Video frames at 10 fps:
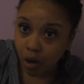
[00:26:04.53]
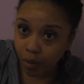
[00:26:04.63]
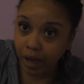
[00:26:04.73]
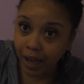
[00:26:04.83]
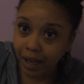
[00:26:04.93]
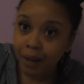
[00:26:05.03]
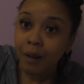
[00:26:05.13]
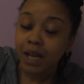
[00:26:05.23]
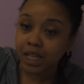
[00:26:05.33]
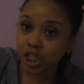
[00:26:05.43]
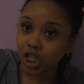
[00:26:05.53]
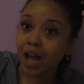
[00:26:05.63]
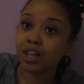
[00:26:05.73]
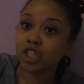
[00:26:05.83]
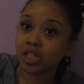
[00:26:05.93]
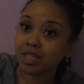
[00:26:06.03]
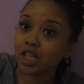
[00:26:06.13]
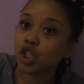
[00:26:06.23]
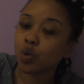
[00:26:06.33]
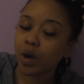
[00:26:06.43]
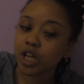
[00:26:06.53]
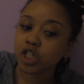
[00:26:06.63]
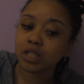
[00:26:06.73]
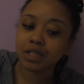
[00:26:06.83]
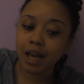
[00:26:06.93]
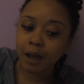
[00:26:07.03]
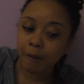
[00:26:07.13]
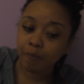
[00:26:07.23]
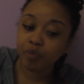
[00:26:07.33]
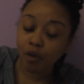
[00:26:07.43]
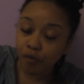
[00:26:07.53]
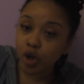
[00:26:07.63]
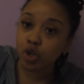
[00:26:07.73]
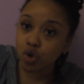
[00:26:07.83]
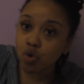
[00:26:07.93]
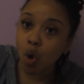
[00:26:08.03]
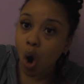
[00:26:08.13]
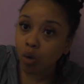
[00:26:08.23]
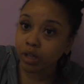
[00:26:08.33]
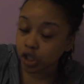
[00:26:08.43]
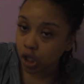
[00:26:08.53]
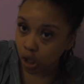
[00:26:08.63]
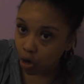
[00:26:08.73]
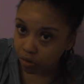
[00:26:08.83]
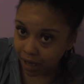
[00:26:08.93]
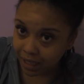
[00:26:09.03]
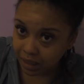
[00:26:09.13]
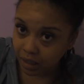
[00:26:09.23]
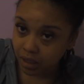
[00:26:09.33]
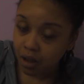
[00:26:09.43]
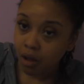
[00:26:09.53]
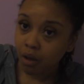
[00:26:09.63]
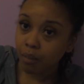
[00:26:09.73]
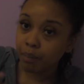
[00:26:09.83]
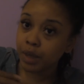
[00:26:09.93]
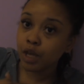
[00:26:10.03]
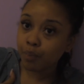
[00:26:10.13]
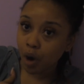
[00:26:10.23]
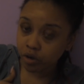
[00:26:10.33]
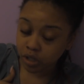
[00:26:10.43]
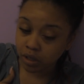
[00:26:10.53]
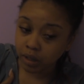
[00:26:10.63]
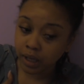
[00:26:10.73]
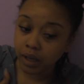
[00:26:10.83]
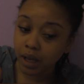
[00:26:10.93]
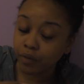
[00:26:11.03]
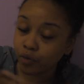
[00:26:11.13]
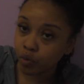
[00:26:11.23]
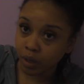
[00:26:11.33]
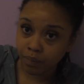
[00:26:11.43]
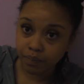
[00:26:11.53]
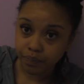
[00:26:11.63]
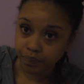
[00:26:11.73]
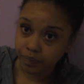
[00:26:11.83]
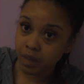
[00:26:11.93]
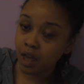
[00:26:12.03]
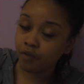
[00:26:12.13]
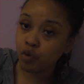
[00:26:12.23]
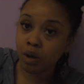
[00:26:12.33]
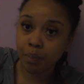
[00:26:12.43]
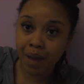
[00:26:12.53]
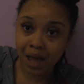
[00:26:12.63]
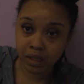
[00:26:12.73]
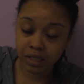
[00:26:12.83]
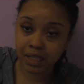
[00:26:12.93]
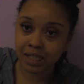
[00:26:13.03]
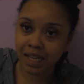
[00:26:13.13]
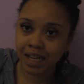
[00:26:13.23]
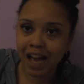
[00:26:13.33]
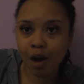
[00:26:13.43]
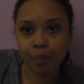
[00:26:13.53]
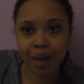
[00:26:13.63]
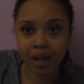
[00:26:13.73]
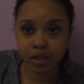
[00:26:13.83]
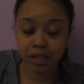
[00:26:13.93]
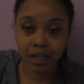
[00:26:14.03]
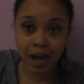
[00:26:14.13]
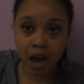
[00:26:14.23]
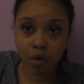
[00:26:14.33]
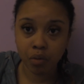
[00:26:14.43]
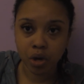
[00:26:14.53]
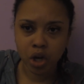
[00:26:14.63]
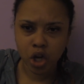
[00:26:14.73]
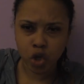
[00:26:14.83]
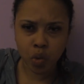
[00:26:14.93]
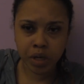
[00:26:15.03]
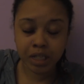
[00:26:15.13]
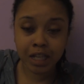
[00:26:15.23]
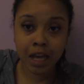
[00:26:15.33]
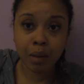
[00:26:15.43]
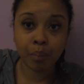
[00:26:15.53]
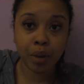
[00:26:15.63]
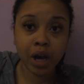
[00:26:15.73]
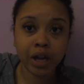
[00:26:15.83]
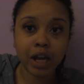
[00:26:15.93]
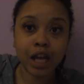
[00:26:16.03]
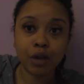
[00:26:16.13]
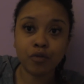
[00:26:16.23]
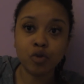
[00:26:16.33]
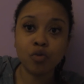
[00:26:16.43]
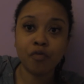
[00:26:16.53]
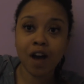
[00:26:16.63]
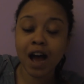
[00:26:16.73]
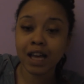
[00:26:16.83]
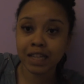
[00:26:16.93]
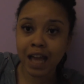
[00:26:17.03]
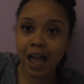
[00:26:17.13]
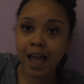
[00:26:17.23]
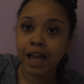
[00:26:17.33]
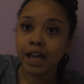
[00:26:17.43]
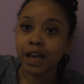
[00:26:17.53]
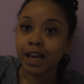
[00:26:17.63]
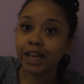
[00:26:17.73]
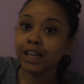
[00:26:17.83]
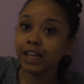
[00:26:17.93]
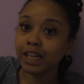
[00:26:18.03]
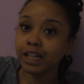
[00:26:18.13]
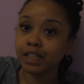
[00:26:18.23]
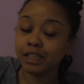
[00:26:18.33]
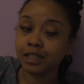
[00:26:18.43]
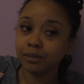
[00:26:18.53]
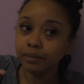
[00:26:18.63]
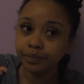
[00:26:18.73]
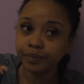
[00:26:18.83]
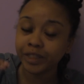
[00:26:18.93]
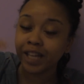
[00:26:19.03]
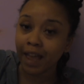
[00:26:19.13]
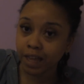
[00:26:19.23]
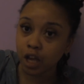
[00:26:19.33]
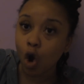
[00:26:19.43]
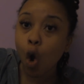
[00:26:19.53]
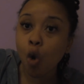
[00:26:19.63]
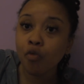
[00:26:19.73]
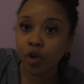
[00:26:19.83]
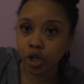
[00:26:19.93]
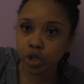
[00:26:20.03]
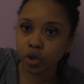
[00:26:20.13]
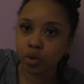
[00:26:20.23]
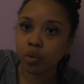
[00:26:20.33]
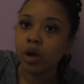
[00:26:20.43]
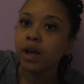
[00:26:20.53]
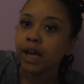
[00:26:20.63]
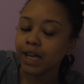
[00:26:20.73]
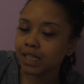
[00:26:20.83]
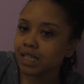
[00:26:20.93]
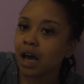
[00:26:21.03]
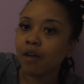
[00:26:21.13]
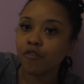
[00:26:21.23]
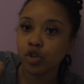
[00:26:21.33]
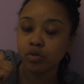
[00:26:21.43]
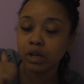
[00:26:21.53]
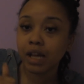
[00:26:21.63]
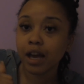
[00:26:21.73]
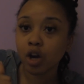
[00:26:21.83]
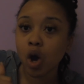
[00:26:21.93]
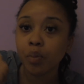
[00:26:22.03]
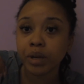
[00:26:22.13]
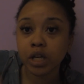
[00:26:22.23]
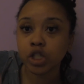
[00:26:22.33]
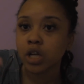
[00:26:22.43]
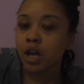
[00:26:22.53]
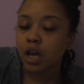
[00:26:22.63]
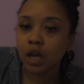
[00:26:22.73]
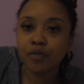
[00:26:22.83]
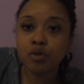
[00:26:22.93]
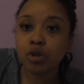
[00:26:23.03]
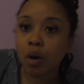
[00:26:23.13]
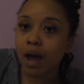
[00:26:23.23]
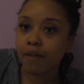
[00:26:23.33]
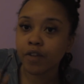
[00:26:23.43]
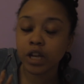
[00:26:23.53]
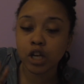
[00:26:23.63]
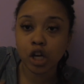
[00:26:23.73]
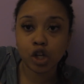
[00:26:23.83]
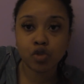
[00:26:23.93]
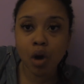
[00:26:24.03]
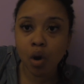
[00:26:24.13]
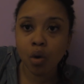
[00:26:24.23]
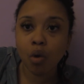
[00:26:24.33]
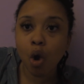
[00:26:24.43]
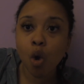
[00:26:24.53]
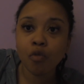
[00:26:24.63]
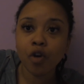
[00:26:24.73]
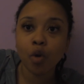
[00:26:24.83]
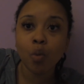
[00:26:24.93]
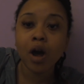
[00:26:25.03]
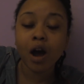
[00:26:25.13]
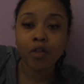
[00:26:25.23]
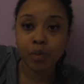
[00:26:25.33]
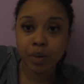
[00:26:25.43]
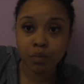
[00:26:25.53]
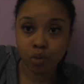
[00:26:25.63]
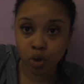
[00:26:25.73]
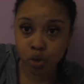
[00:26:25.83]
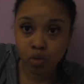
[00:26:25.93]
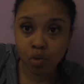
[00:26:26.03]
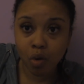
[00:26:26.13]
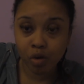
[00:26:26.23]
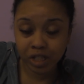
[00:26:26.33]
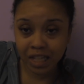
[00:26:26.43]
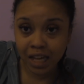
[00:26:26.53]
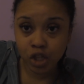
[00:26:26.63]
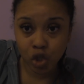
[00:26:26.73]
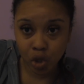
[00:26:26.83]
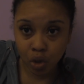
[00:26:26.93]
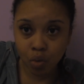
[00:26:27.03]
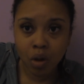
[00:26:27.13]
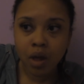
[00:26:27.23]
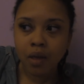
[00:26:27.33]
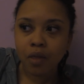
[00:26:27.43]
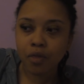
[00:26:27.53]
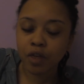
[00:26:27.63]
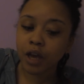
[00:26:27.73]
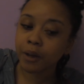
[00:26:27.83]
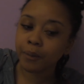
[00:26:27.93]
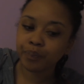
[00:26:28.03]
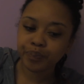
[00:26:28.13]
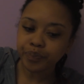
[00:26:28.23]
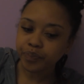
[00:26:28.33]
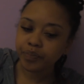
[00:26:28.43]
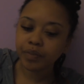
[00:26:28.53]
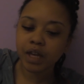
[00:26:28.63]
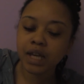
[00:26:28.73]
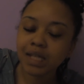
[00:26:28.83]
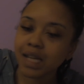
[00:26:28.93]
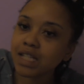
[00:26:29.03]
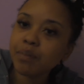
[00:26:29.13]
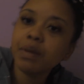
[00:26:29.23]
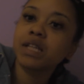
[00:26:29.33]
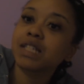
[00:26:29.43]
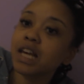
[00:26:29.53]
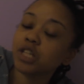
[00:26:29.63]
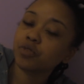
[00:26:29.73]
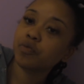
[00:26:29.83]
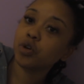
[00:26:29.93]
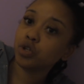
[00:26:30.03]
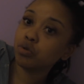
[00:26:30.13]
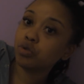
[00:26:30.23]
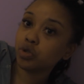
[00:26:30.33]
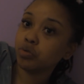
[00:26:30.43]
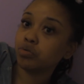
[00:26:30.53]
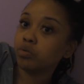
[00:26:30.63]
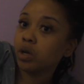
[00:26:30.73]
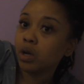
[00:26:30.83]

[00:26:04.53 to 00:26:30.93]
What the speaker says: okay? These challenging situations, and for you only to learn lessons. Me personally, if you can balance this thing out, balance it out. You understand? But if you find that it is taking over you, it's time for you to let go, because if you don't have any control over what other people do or say to you, then it doesn't make sense for you to,